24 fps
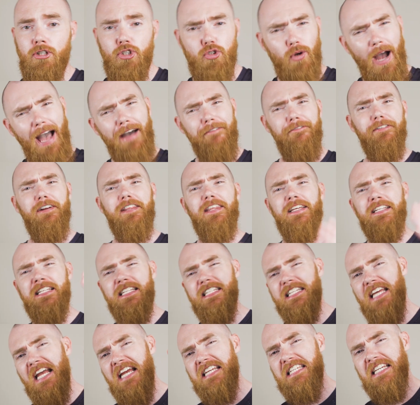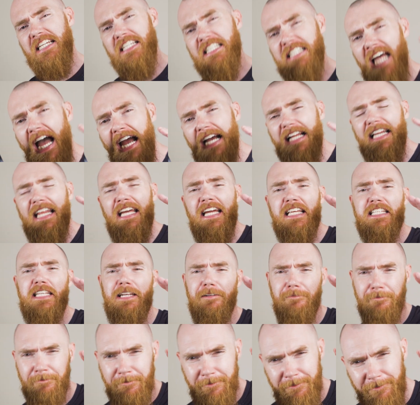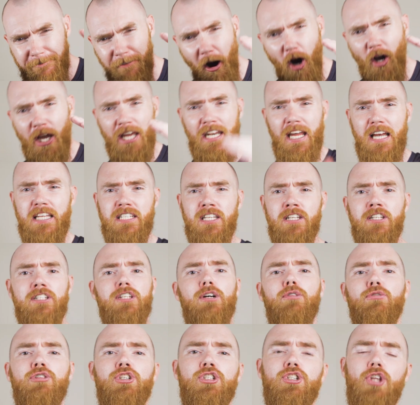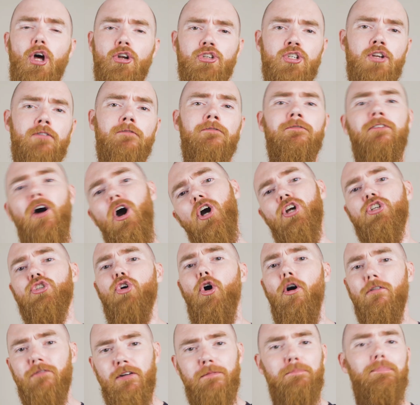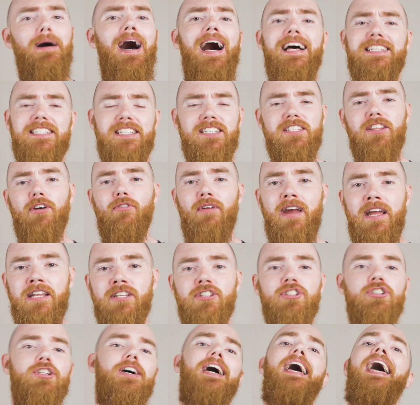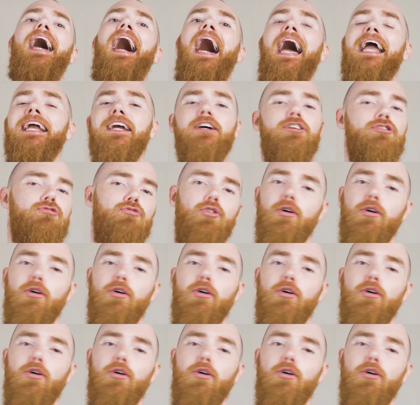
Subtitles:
So everything stays exactly as it fucking is until Sturgeon fucks off and passes the reins to Angus